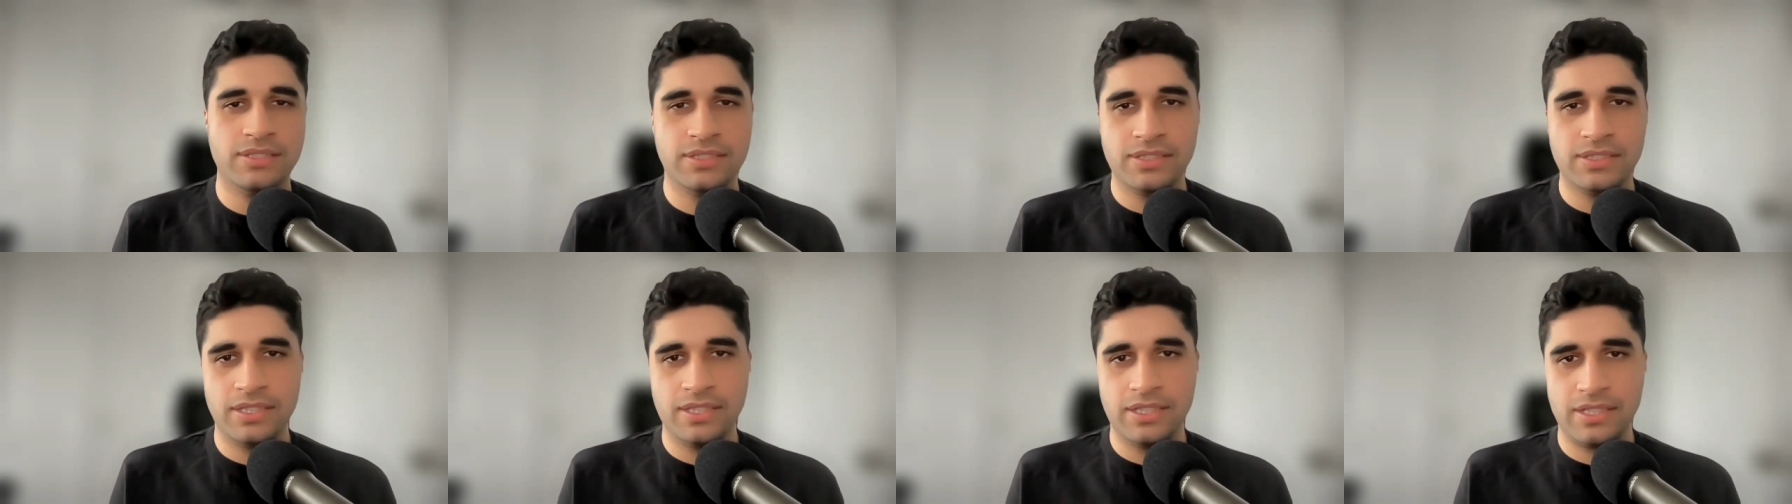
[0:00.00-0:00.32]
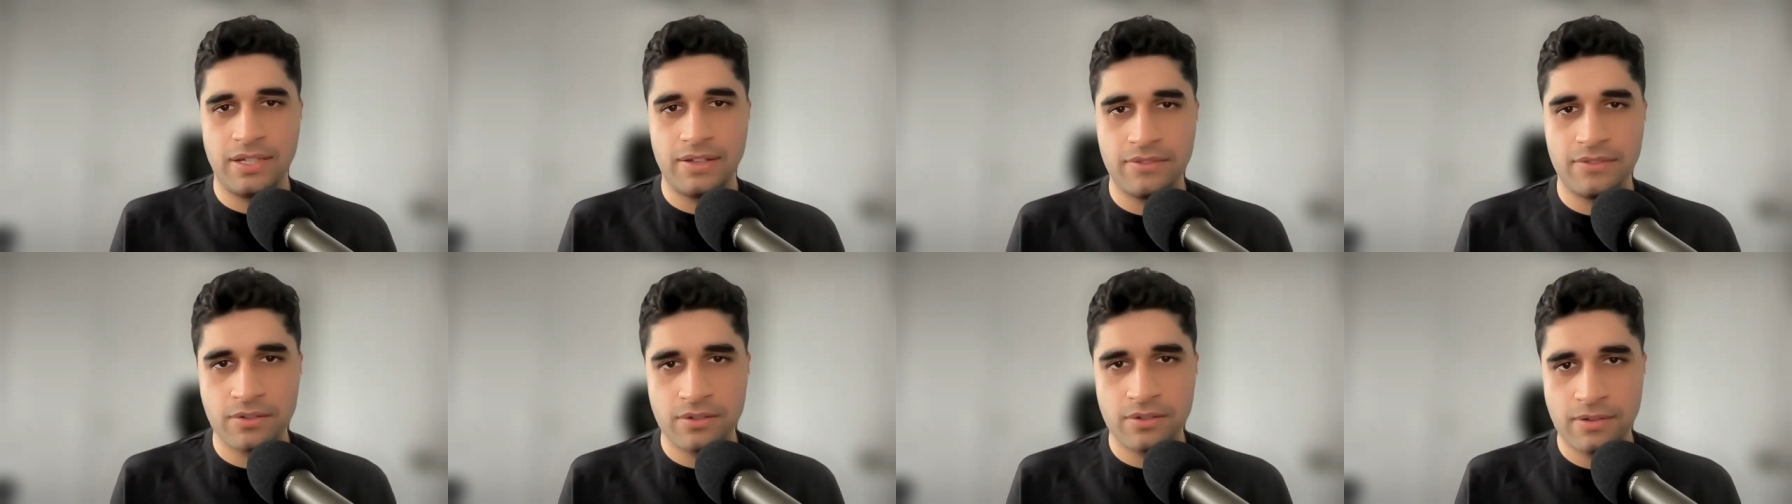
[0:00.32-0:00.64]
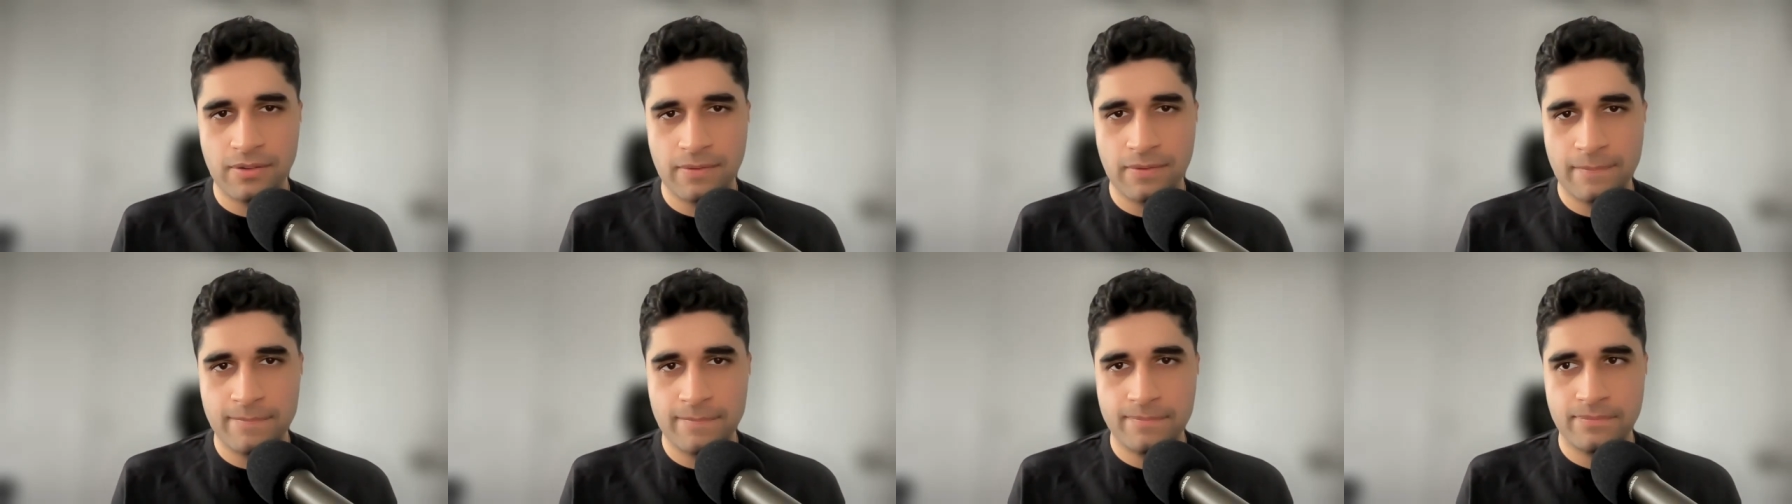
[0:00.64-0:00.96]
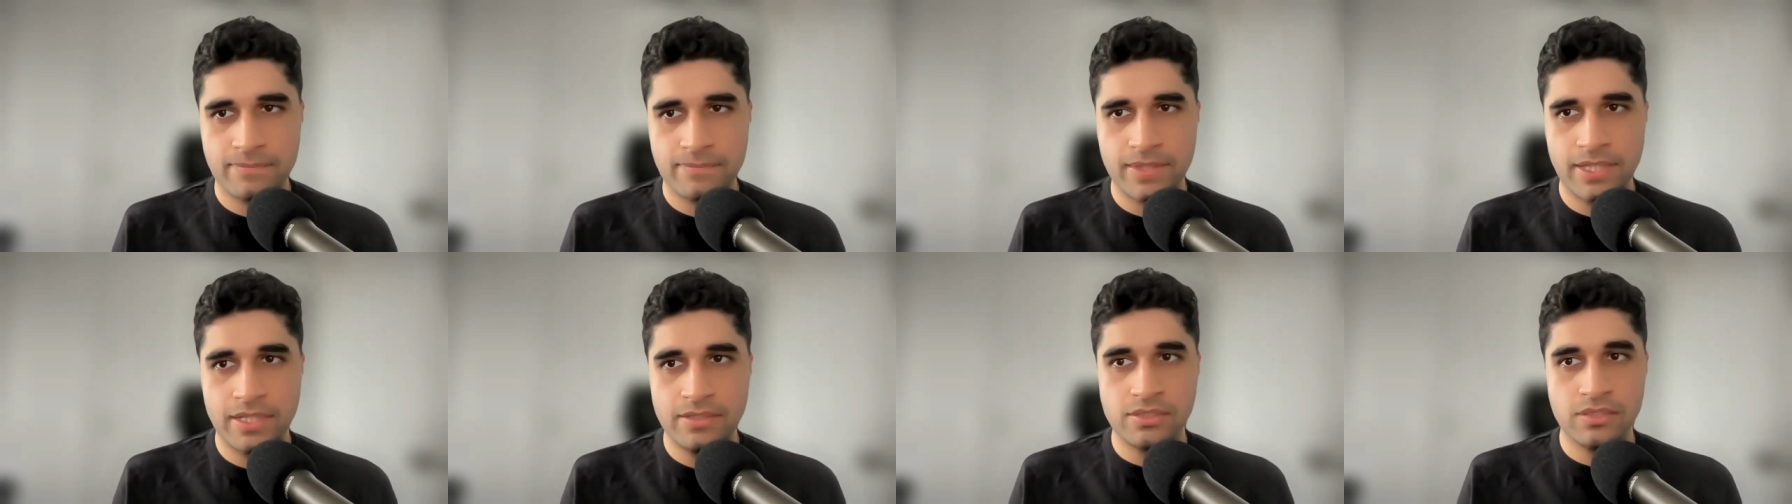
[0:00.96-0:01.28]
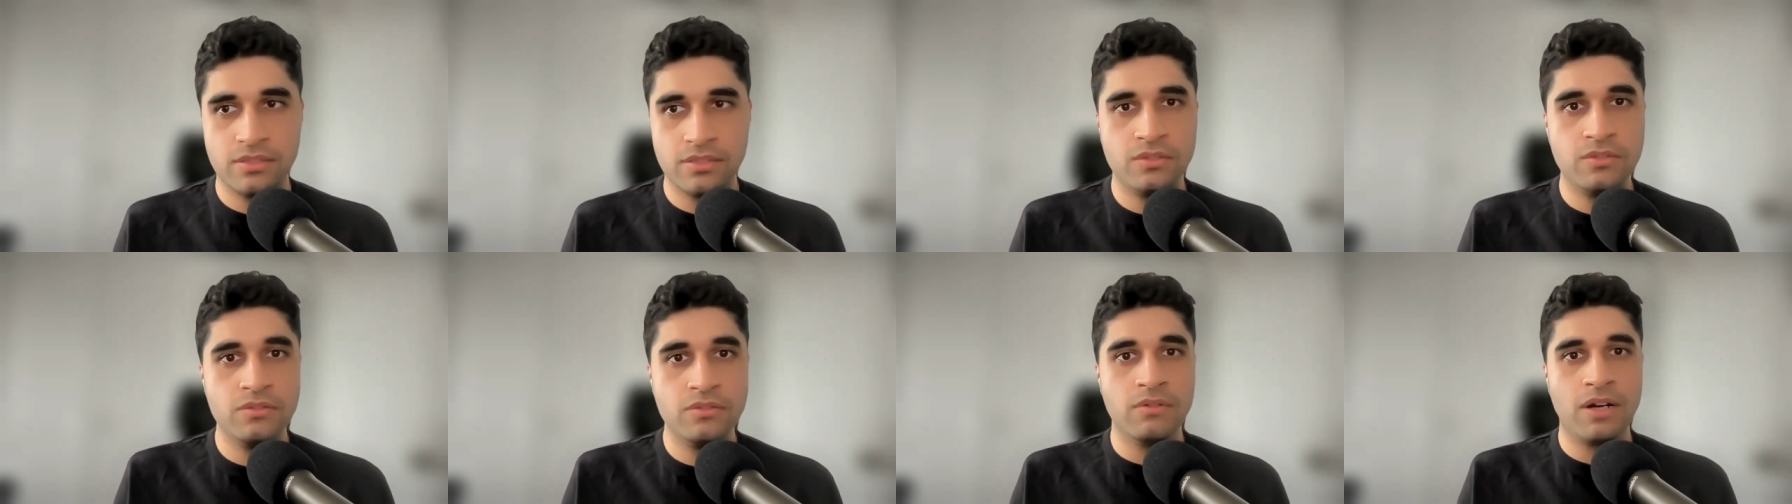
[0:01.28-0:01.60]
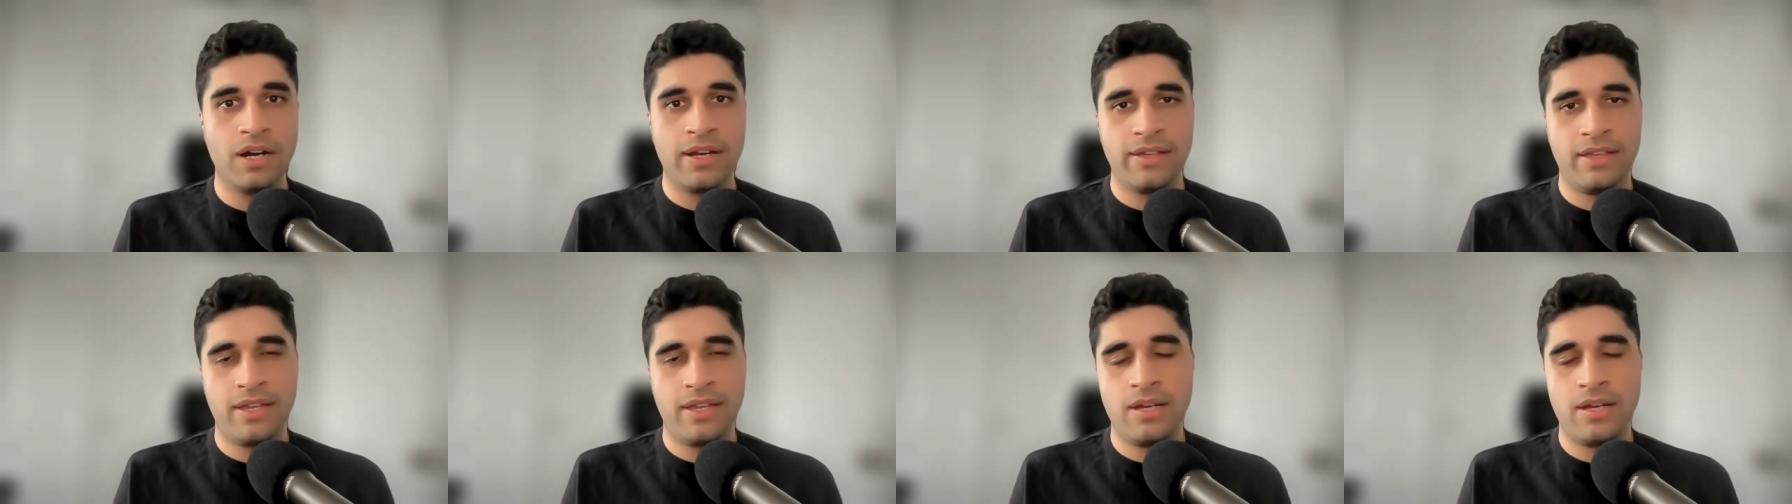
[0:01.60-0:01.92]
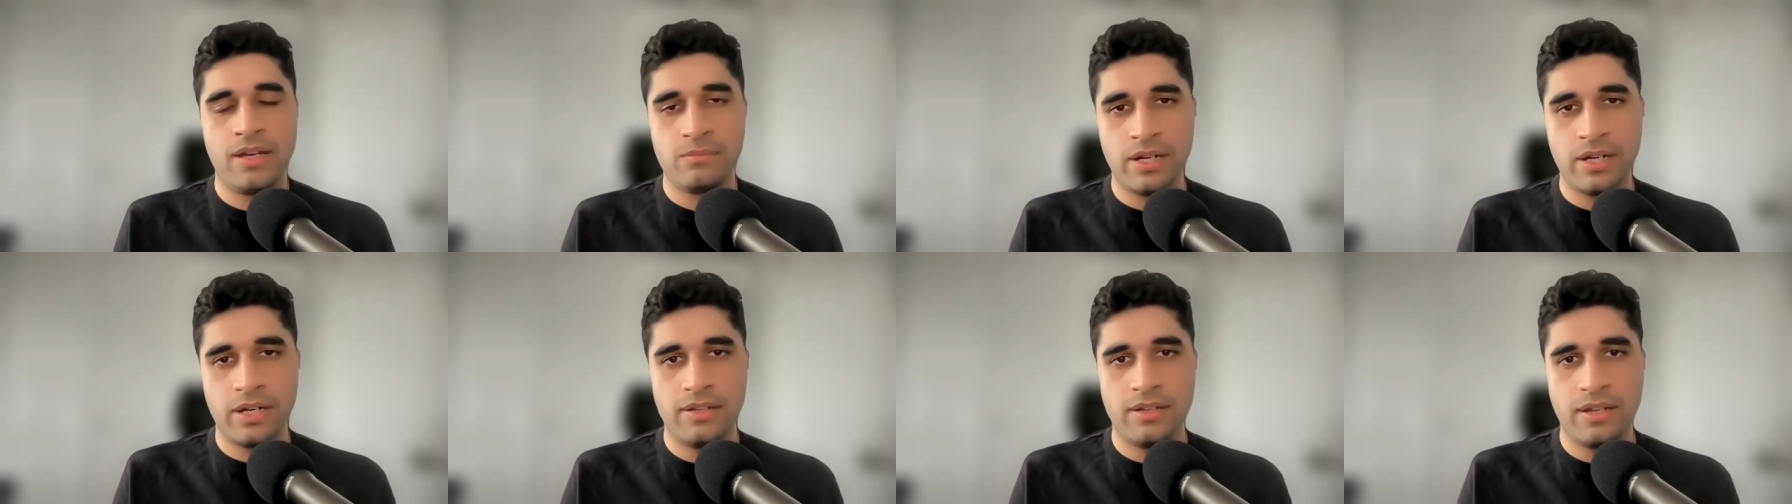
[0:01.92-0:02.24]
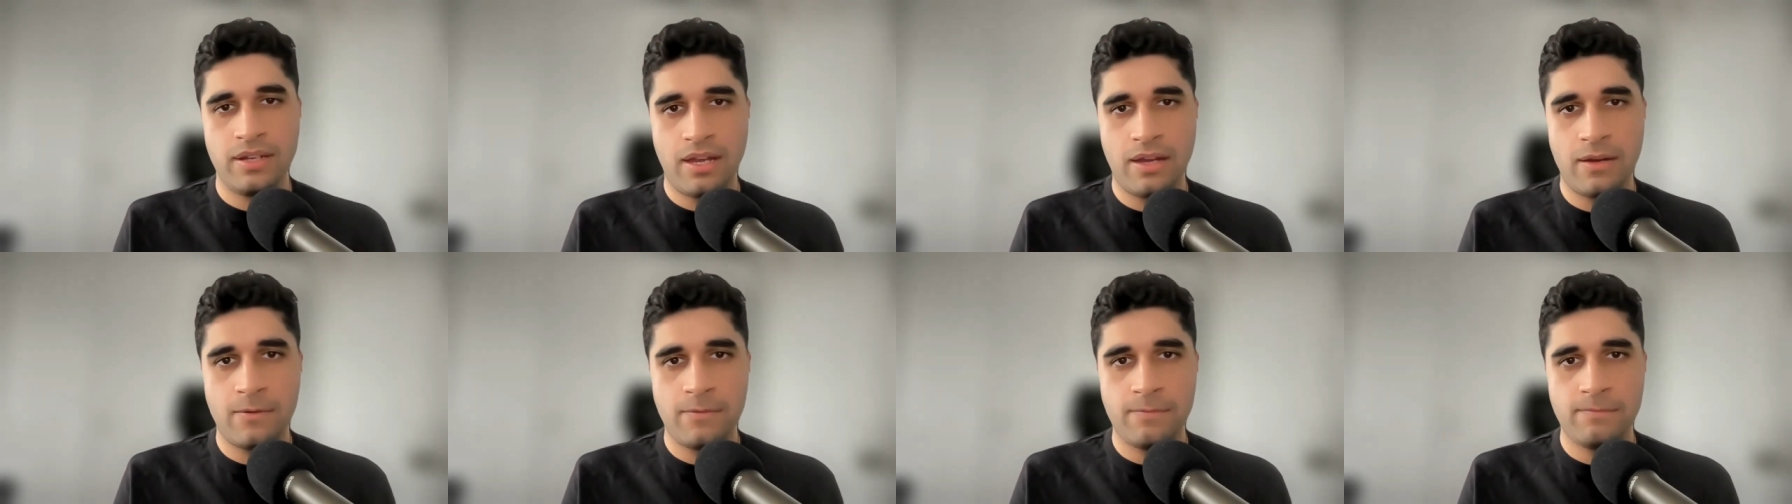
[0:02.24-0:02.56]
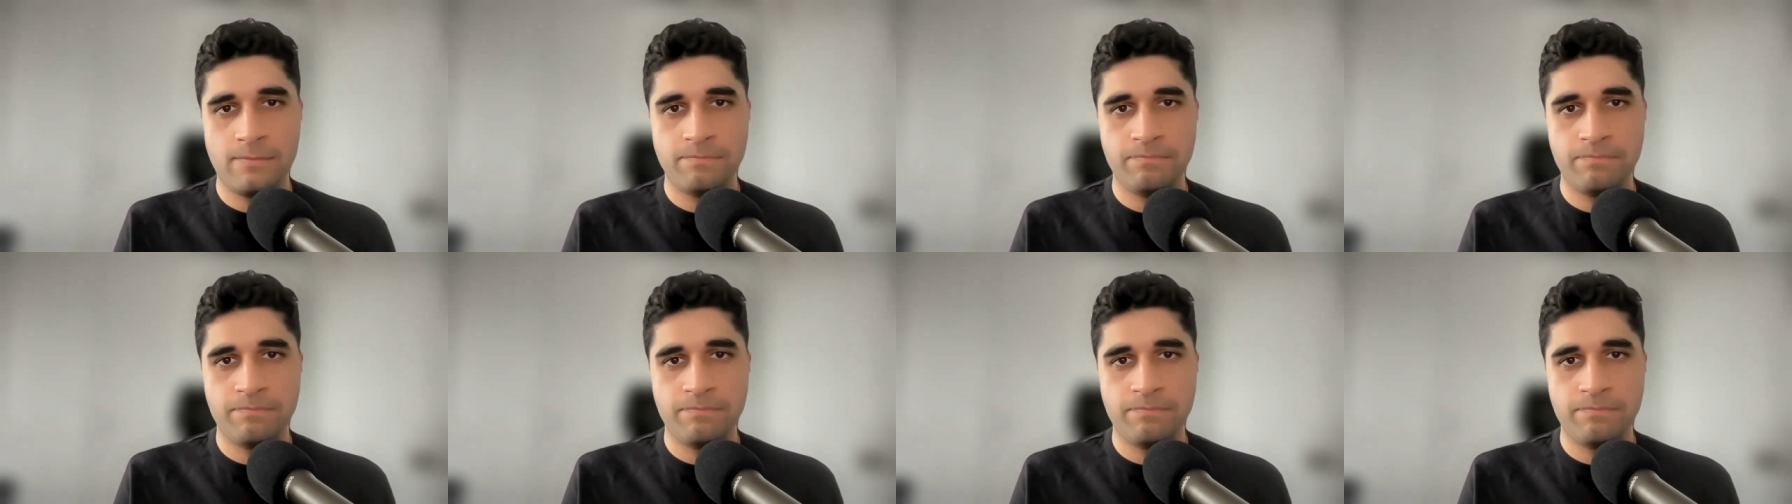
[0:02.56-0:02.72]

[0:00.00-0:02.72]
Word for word: together into who I am right now